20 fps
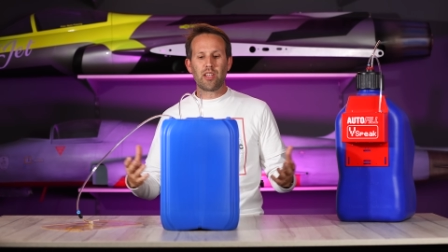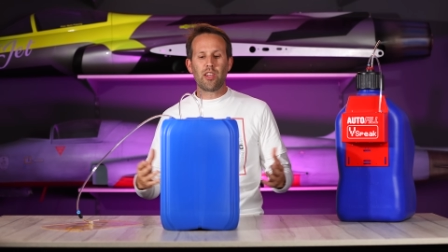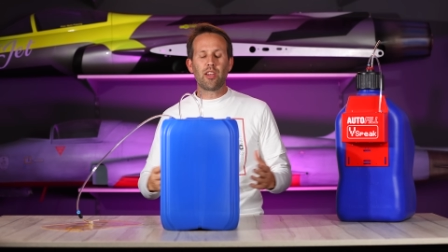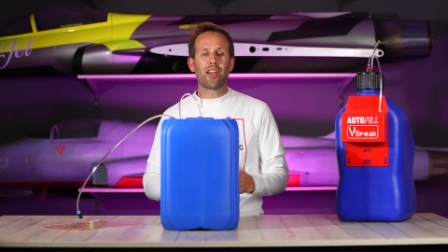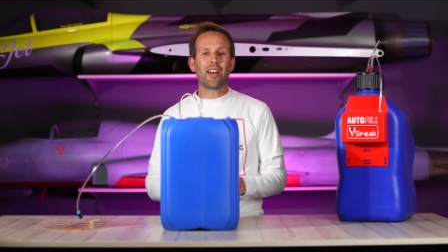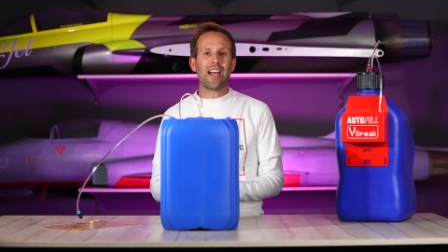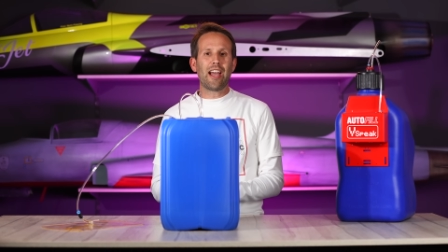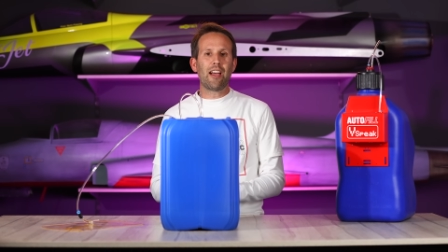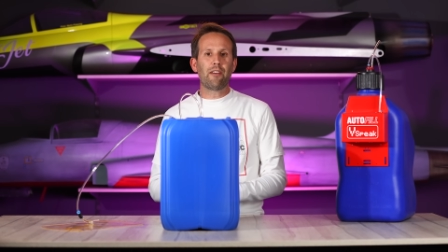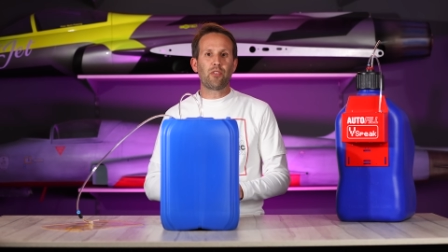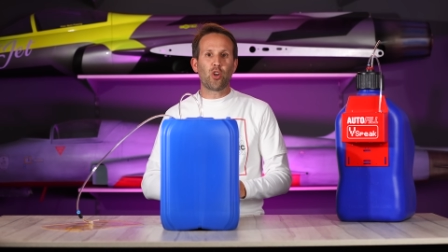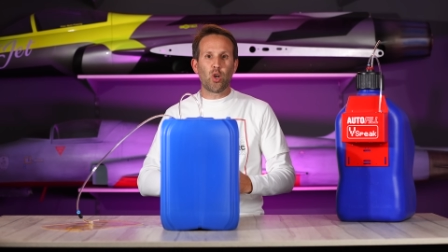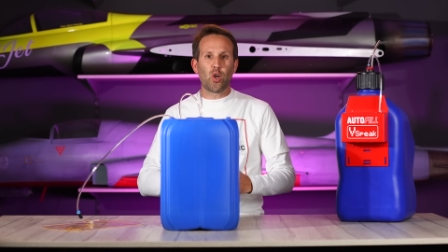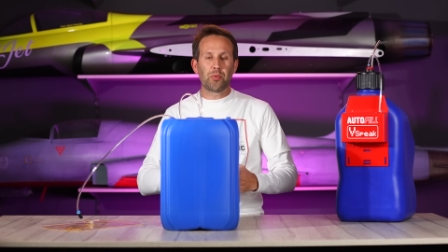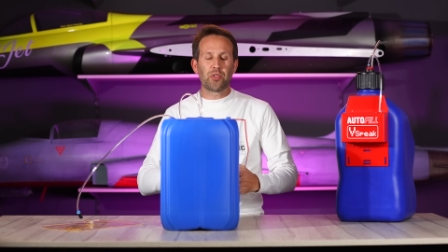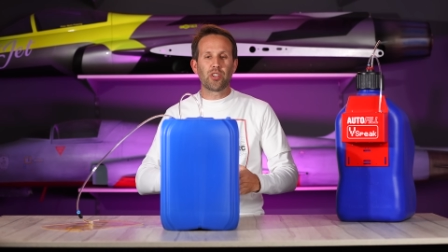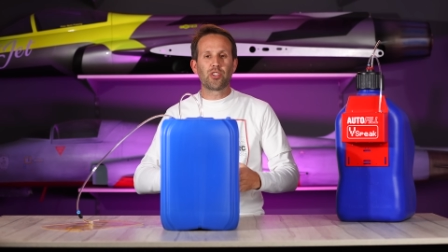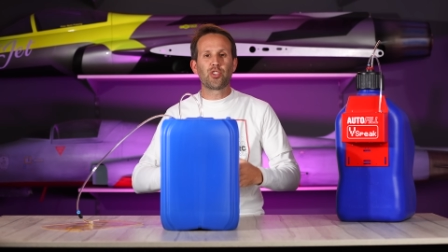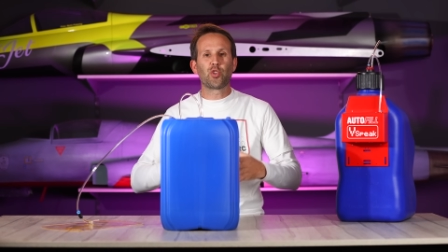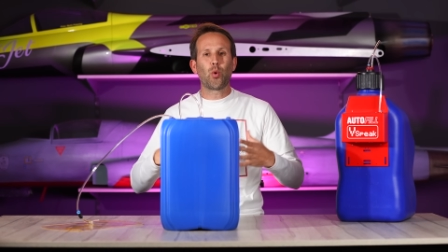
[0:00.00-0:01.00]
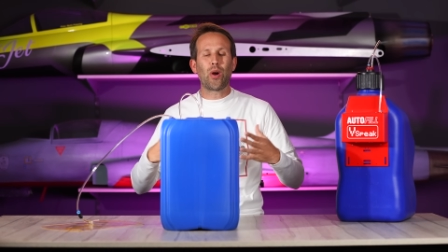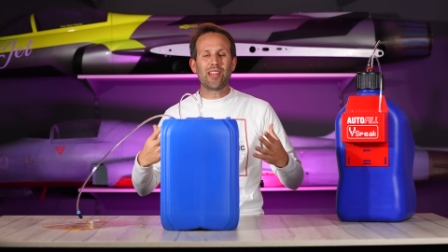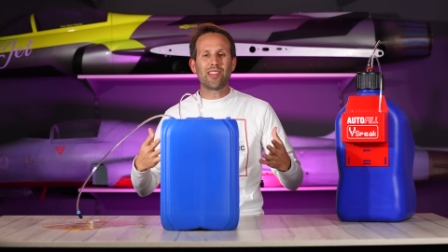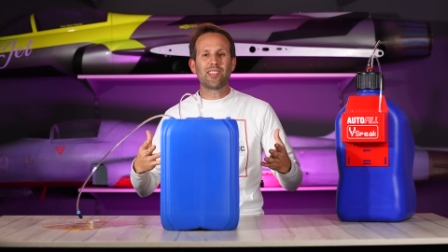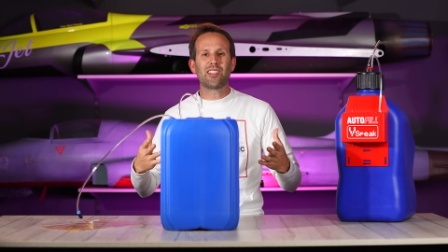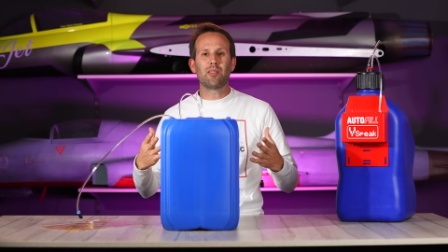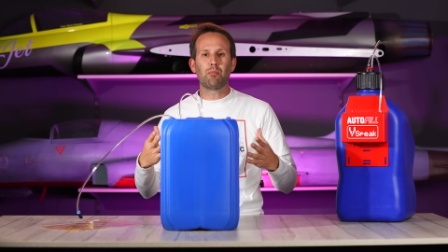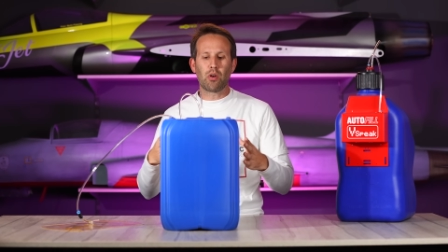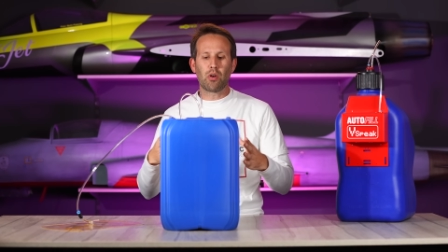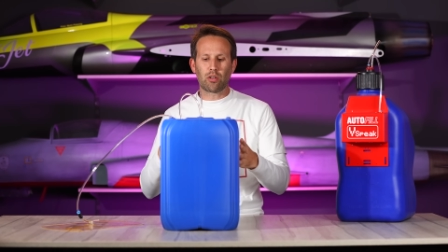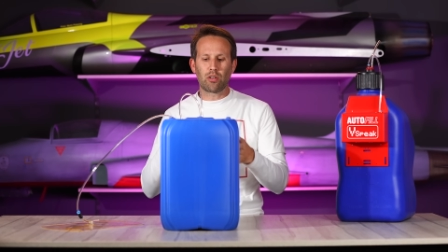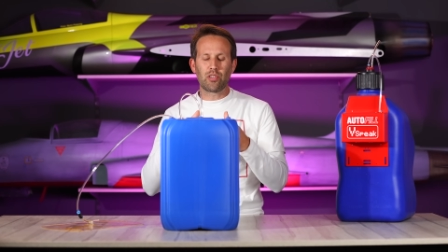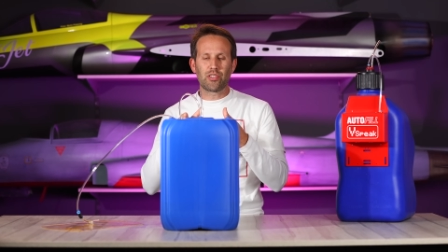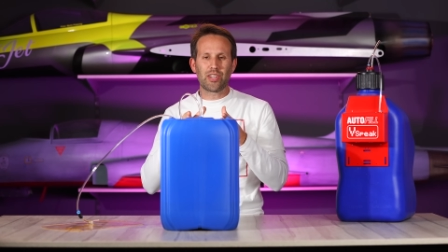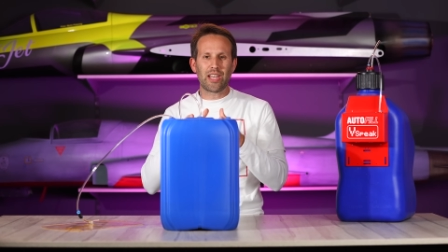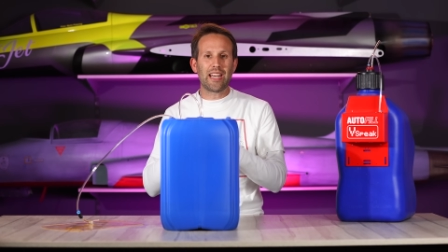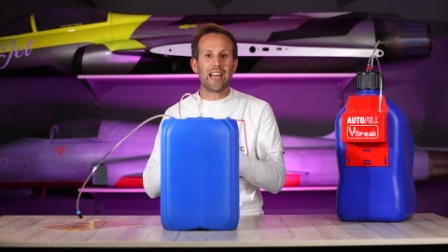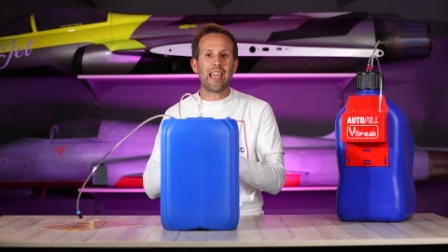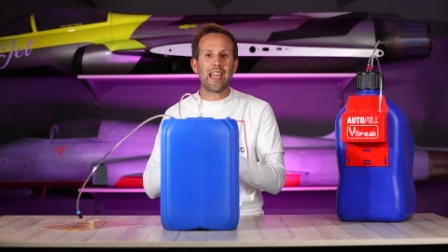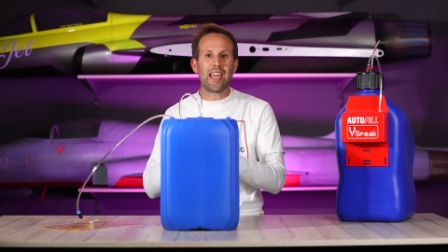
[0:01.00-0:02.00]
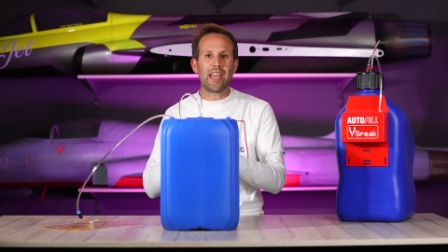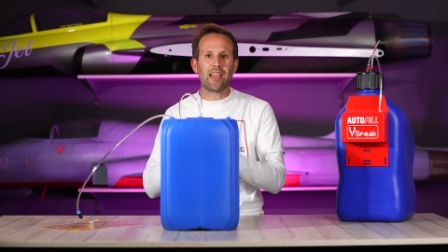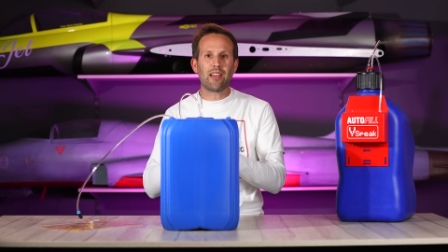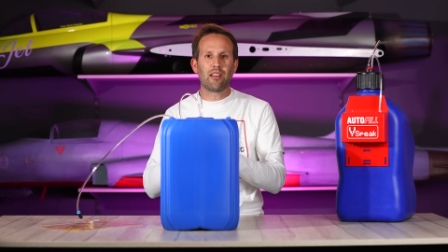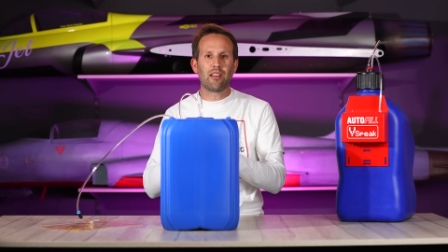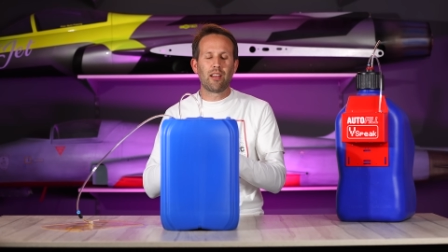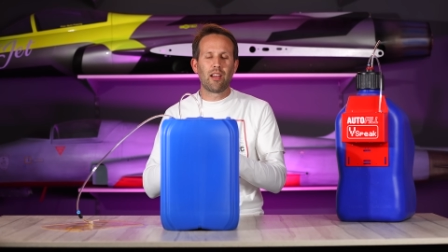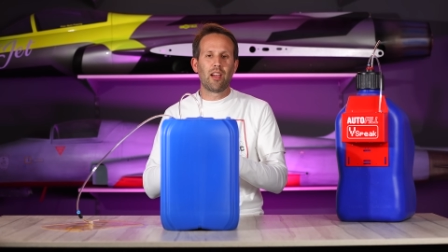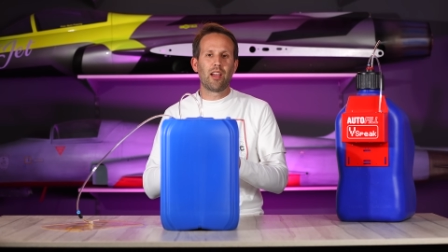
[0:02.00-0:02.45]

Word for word: you can have up to 20 models in here.